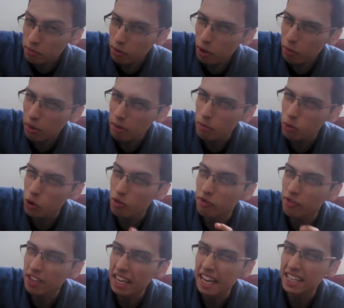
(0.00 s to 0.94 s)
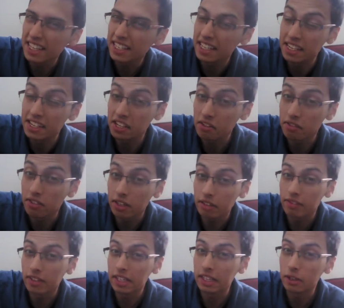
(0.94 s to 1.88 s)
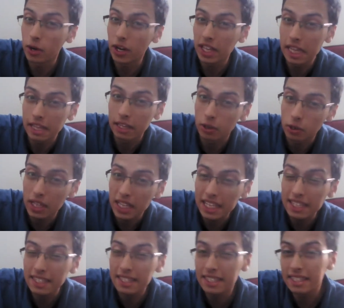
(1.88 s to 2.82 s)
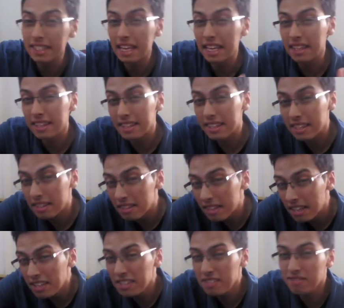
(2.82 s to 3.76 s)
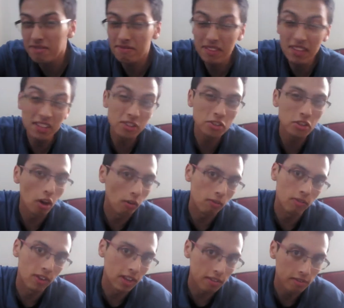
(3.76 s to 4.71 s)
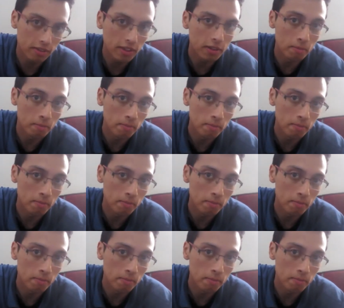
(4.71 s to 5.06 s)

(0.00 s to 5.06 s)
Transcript: problem with VSDC free video editor, it's that it's not very free.